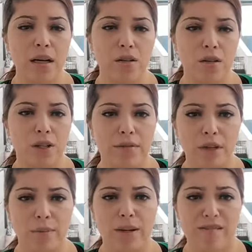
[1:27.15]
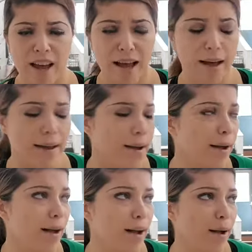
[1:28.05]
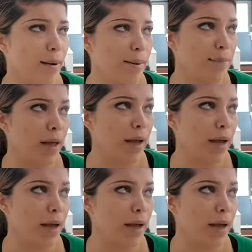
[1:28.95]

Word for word: So I just have a little bit of that. Um,